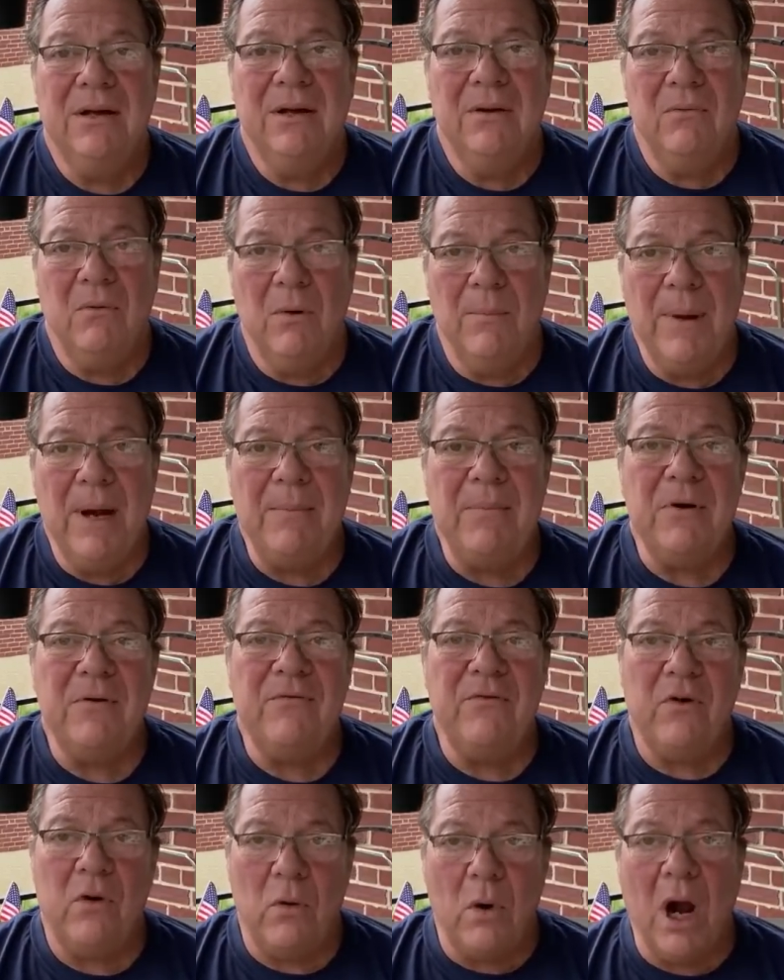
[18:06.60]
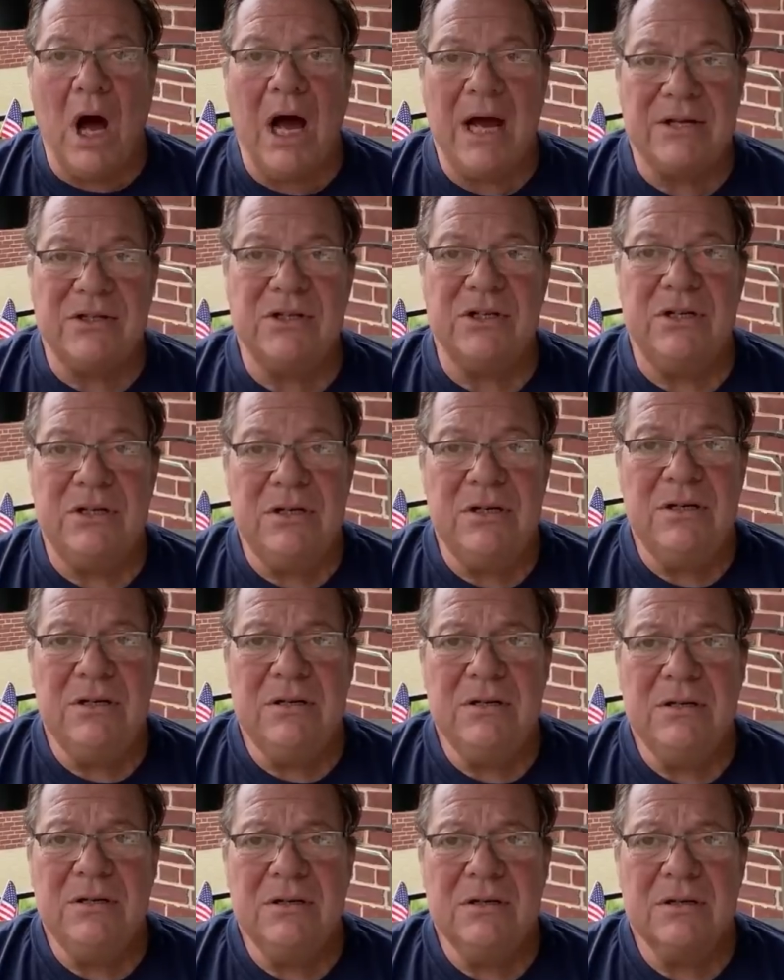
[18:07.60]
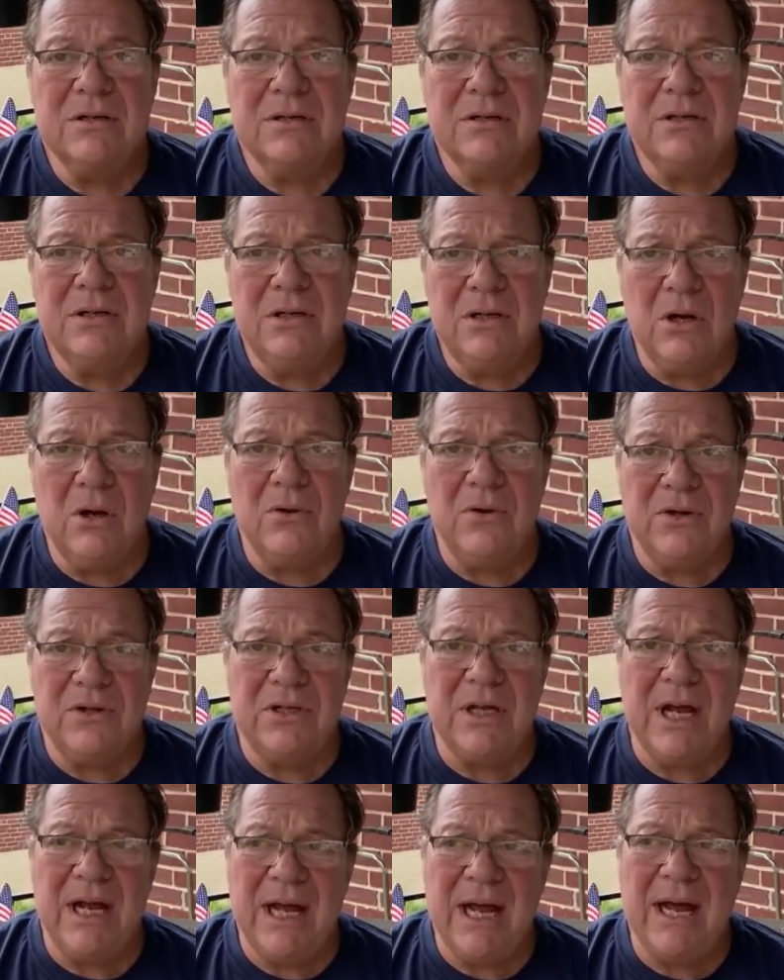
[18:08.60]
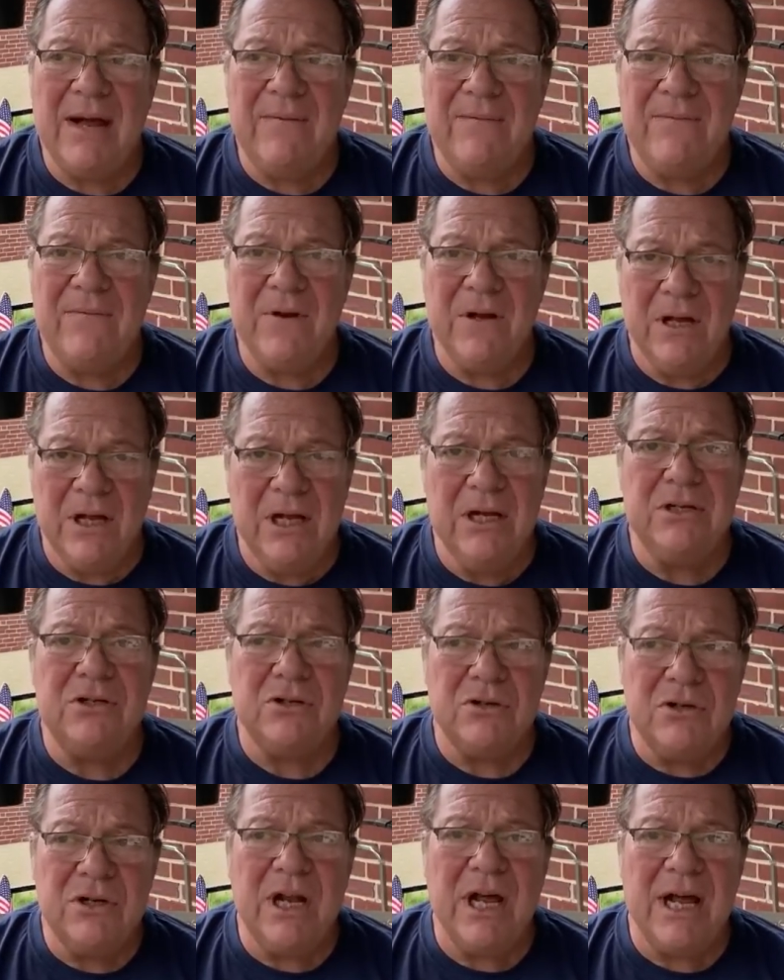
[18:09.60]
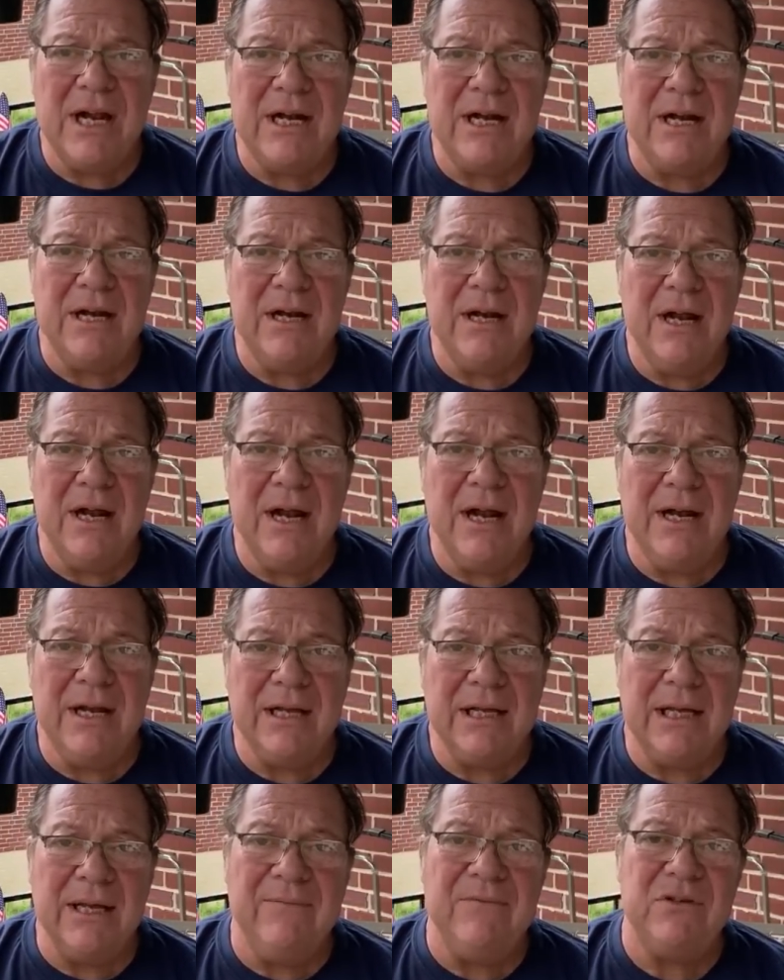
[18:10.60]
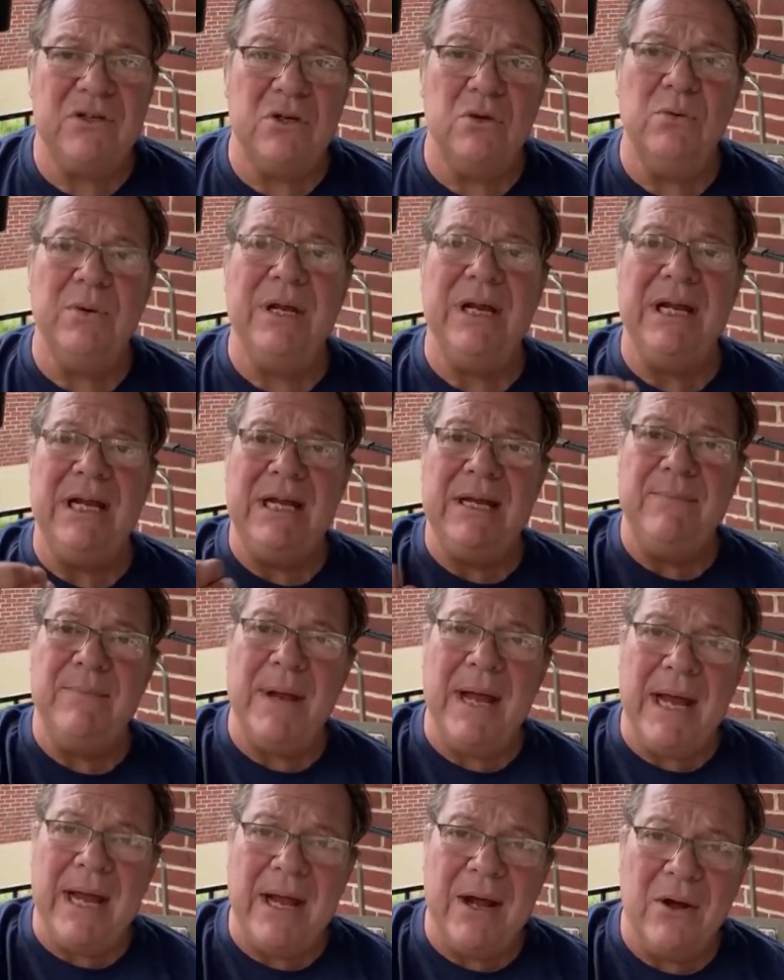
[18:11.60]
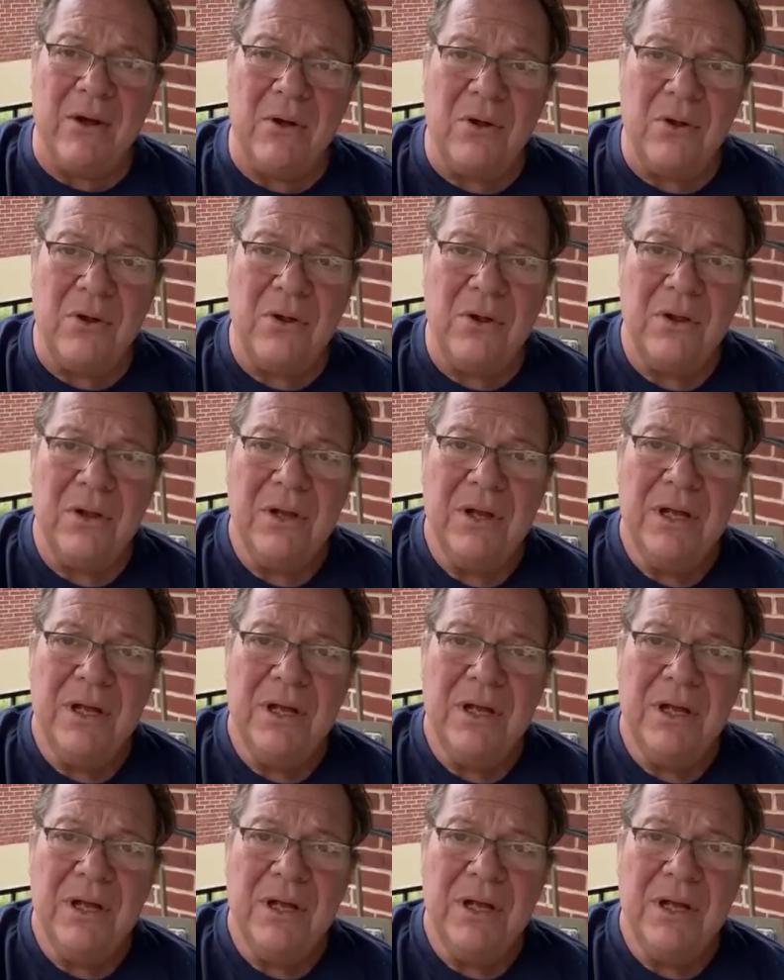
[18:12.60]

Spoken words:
Remember Verizon? You know that they have internet, and it gives you email,